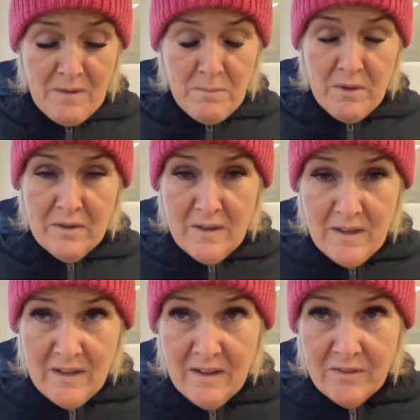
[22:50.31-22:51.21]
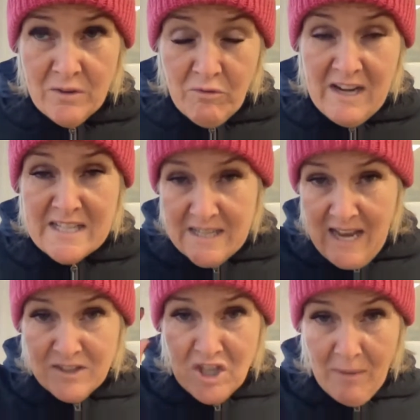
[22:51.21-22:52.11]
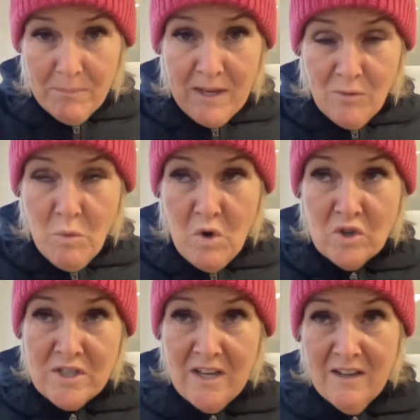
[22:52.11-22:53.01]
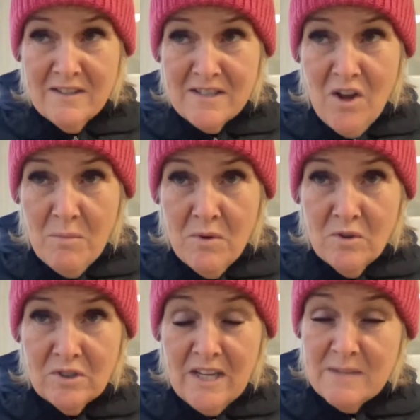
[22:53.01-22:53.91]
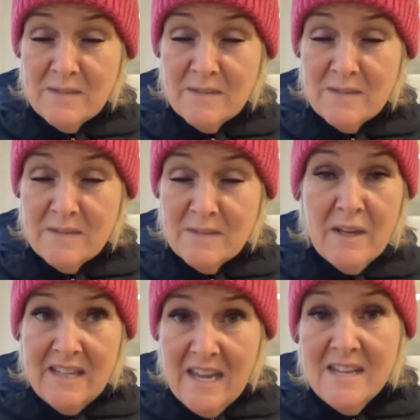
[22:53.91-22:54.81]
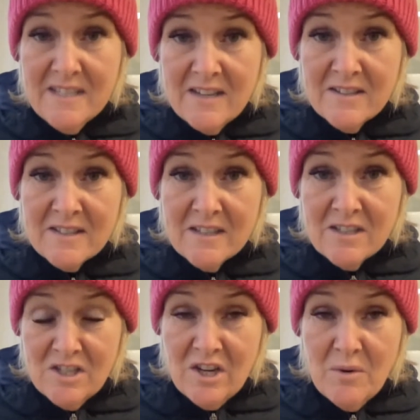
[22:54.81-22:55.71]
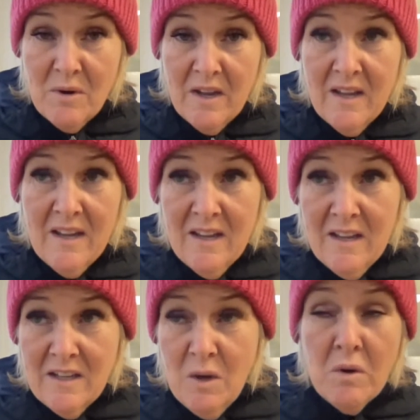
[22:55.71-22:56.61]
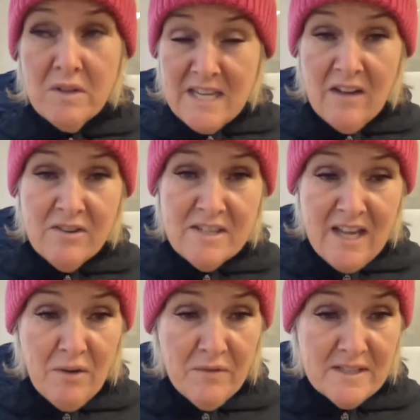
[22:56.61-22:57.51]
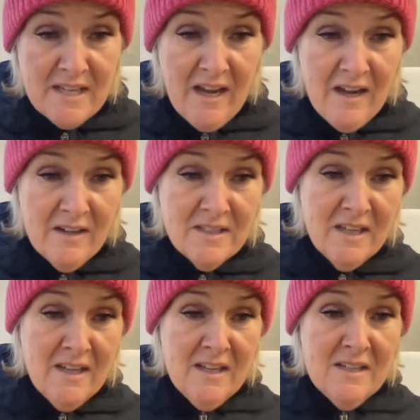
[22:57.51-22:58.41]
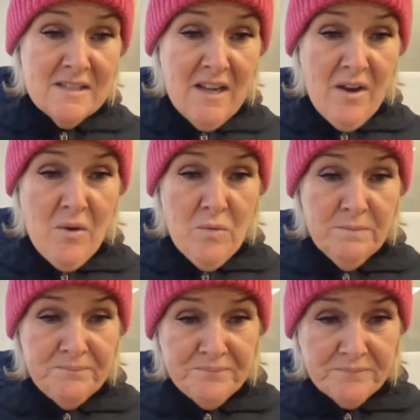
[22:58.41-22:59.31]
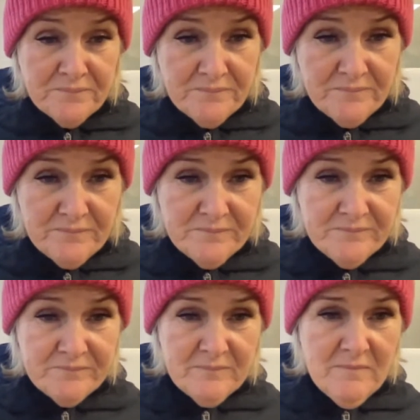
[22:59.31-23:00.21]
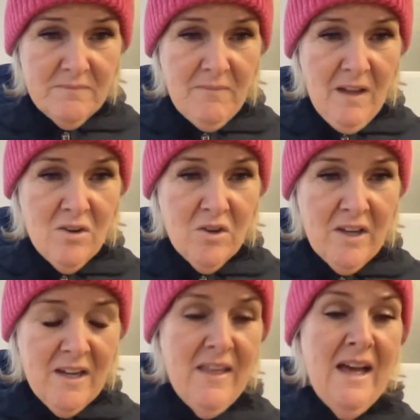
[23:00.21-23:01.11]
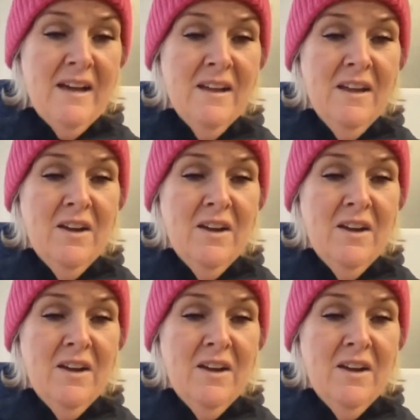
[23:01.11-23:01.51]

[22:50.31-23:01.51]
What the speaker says: But the reason I champion water so much is because it's the easiest to do. You only tell yourself it's hard. So look at that.